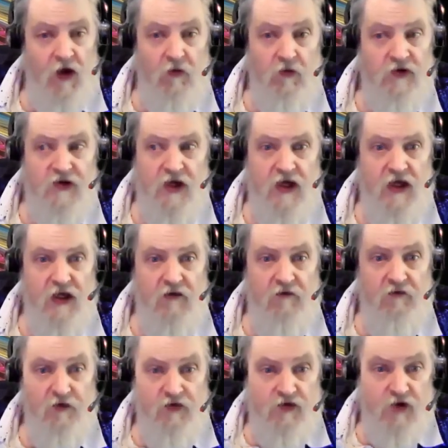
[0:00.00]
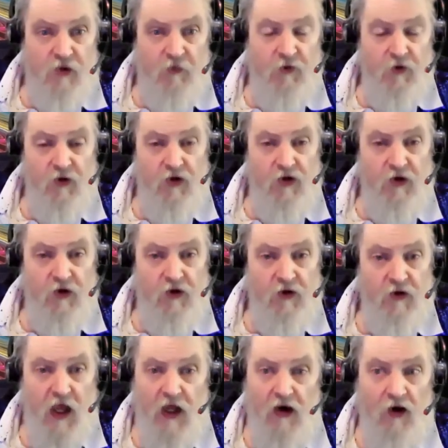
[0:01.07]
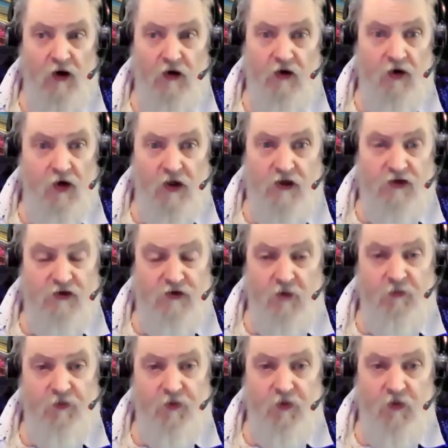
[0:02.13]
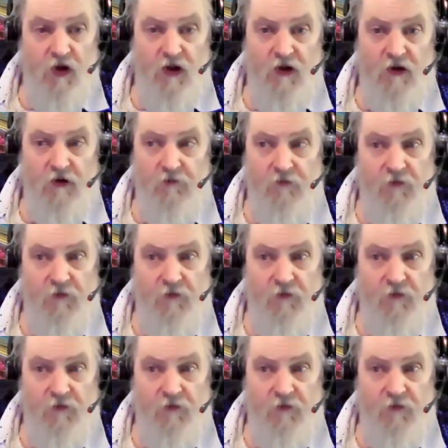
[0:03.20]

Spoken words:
will say, if you stop your internal dialogue, you're going to stop the world.